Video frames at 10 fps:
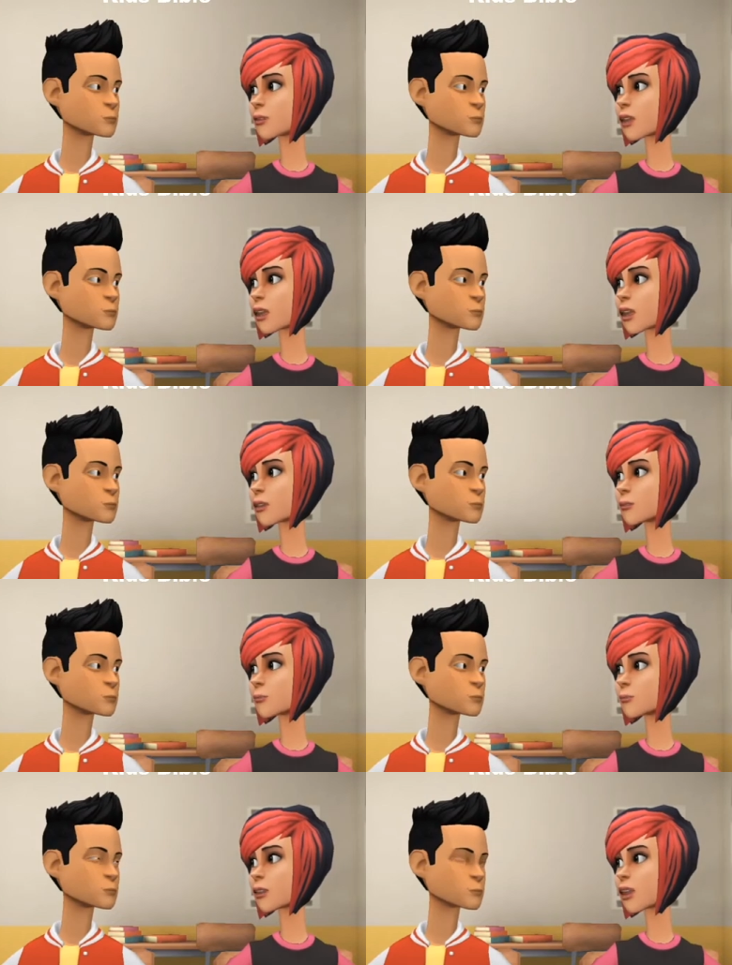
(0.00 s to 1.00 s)
Speaker 1: Then,
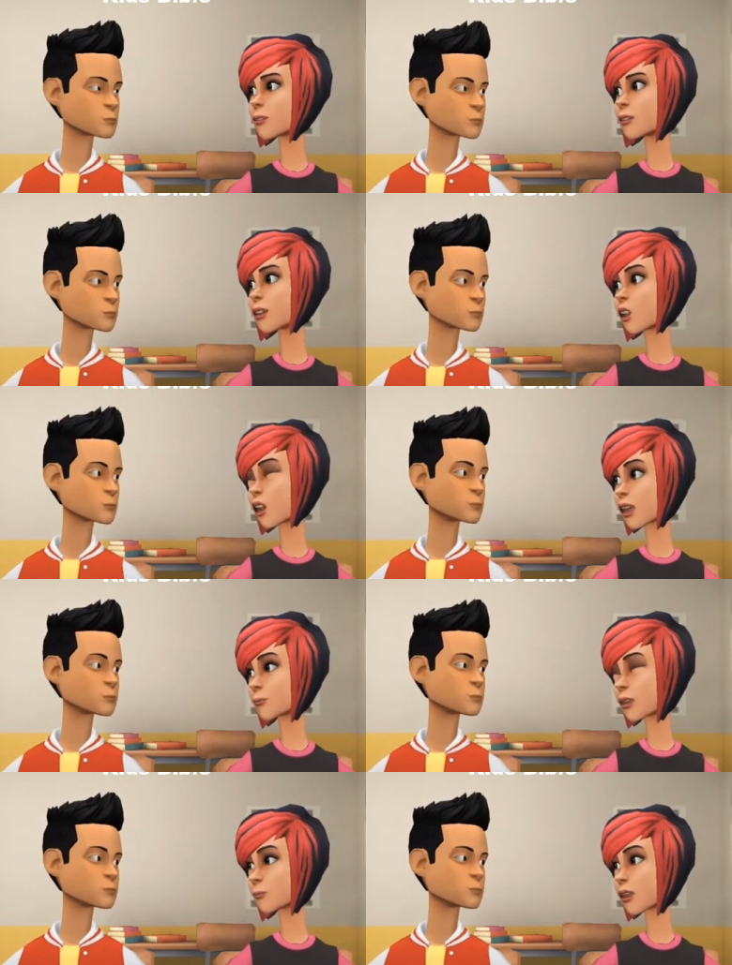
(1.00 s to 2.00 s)
Jeremiah,
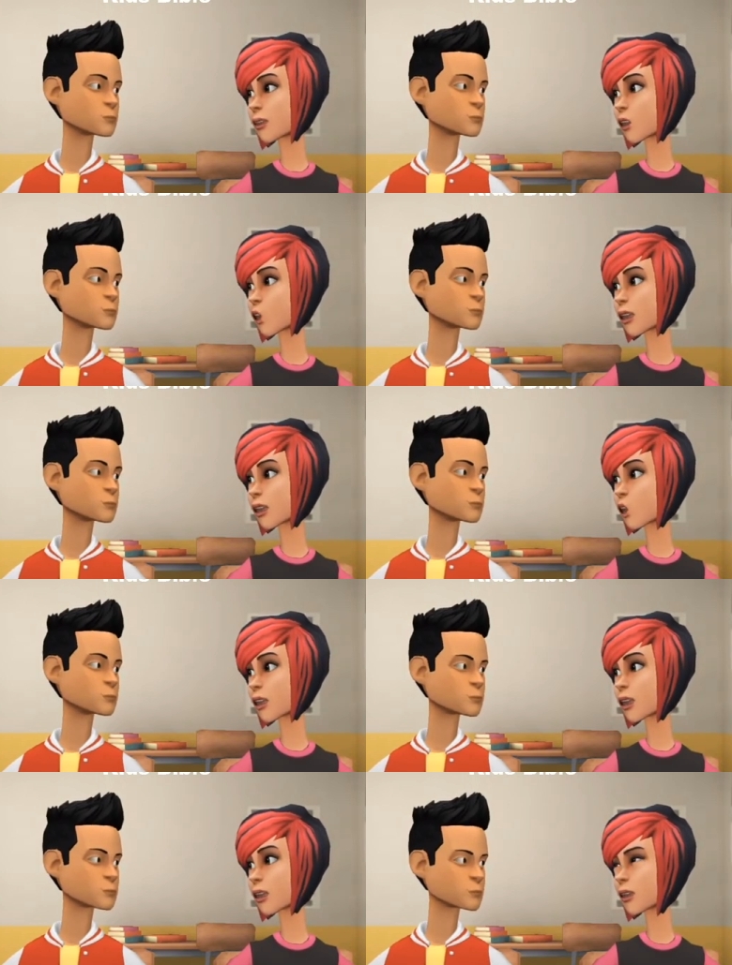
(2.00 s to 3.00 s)
what Bible story you
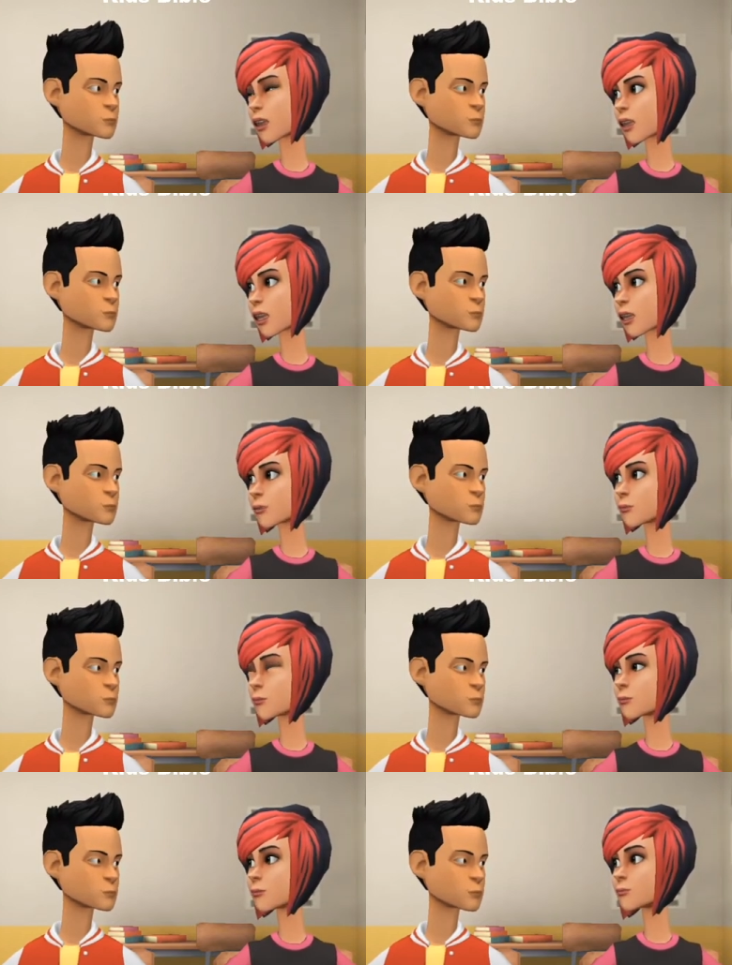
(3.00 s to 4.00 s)
tell us today?
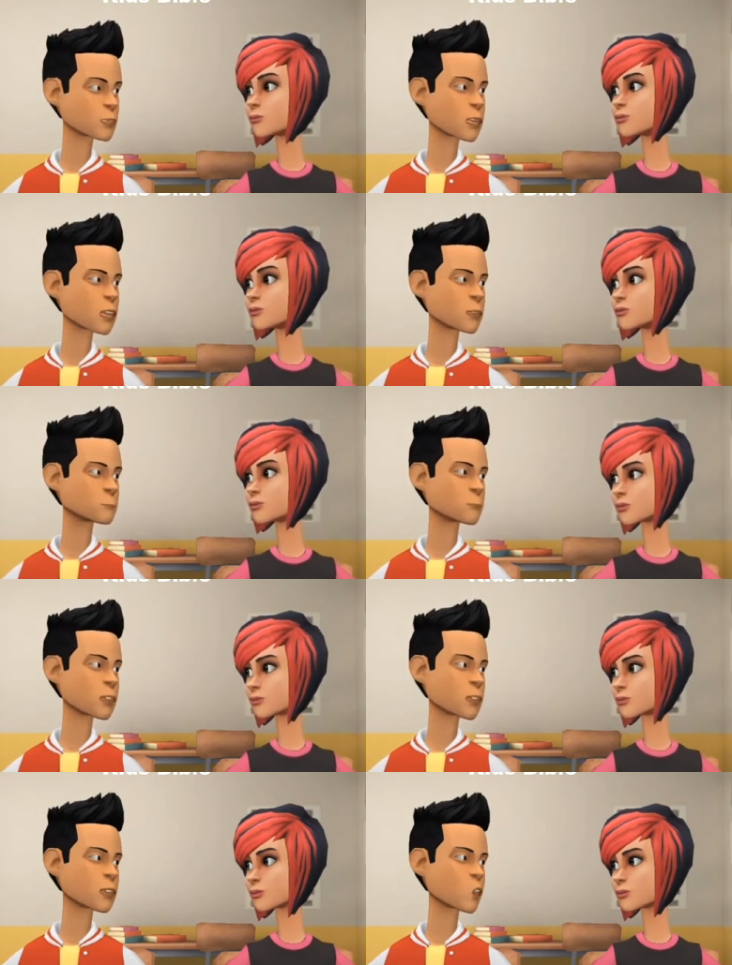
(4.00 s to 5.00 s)
Speaker 2: Today's
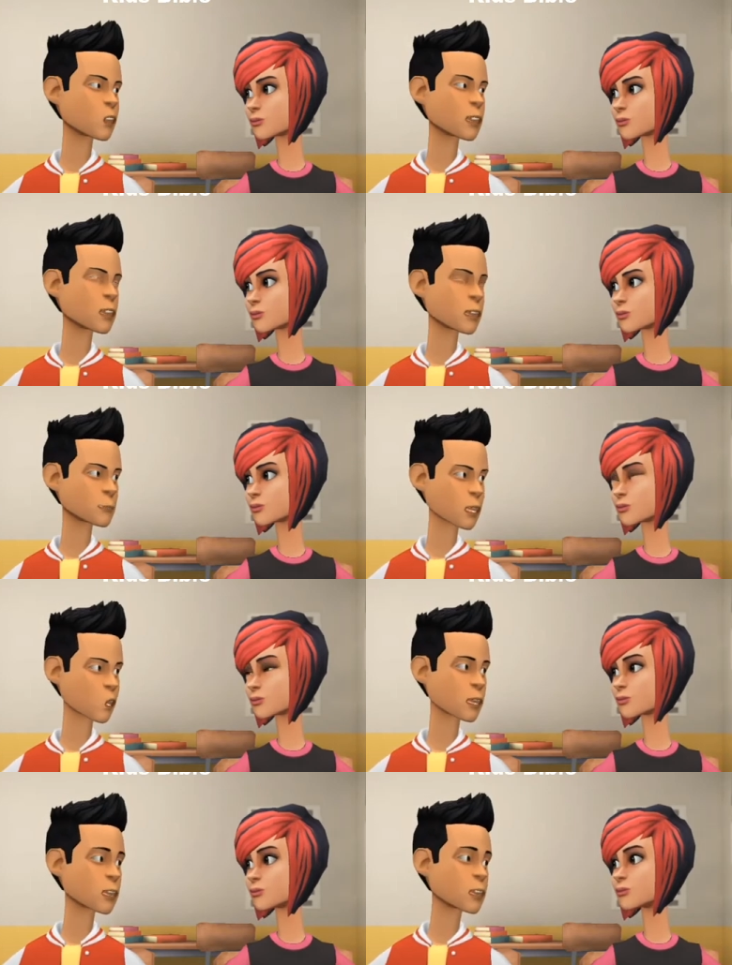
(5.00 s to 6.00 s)
Bible story is
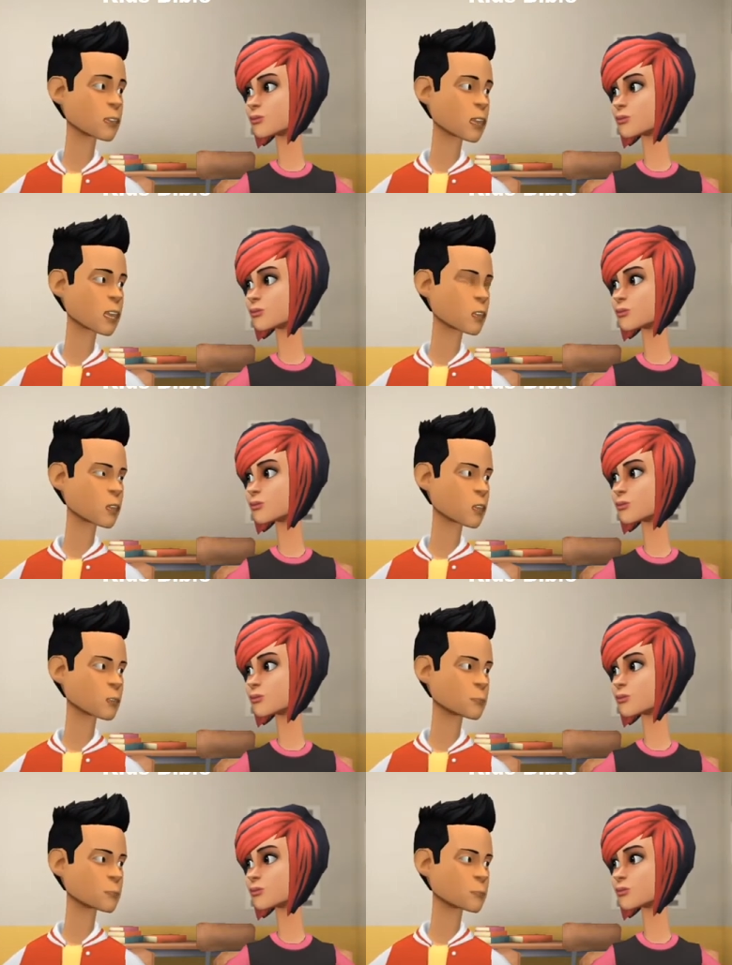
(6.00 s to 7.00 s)
about Jesus
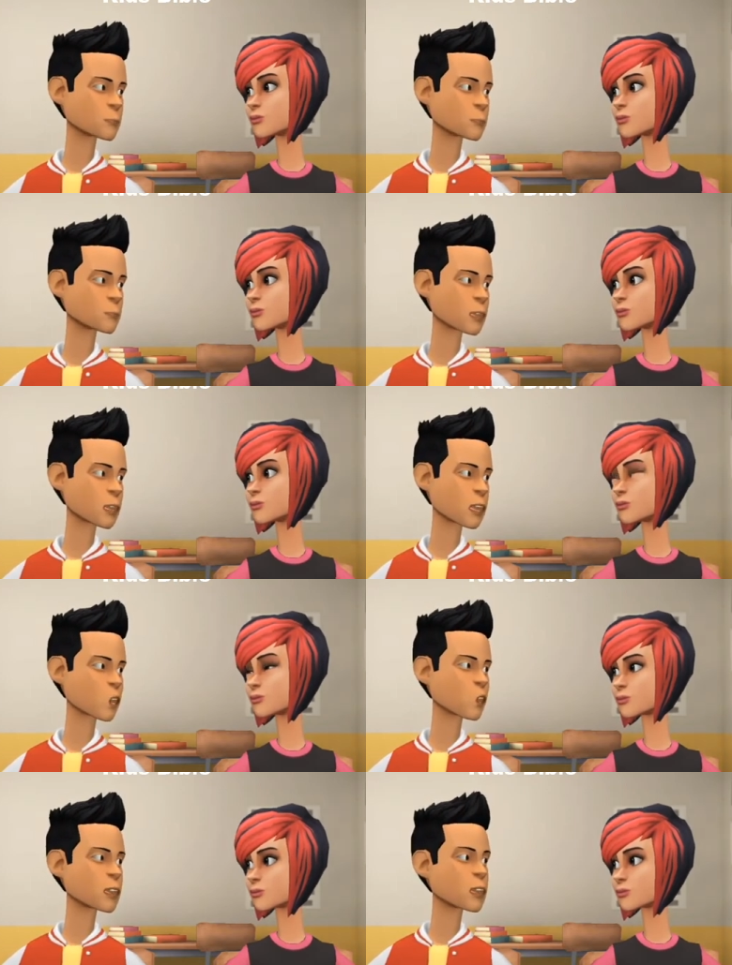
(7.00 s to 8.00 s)
returns. This
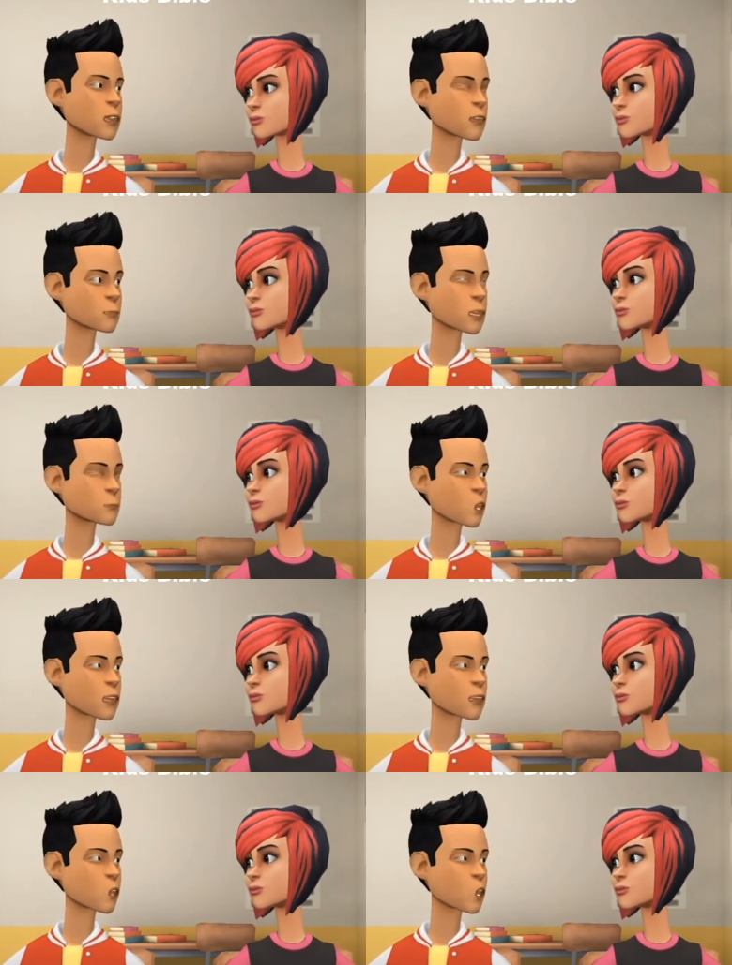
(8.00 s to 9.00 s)
story is from the
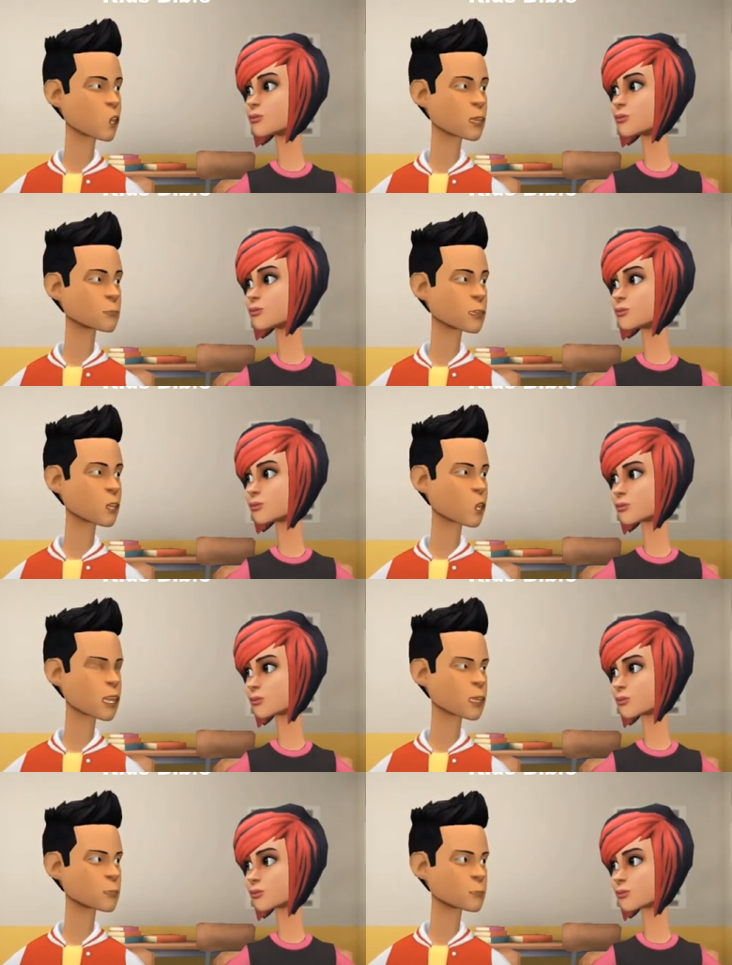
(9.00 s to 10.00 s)
book of John chapter
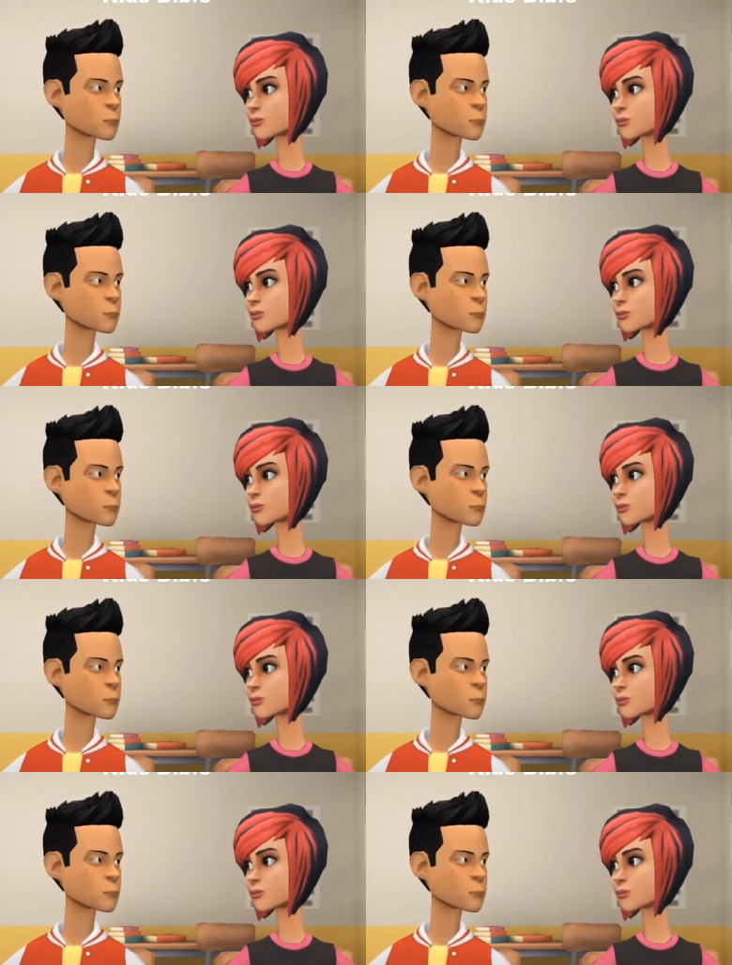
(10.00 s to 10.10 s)
20.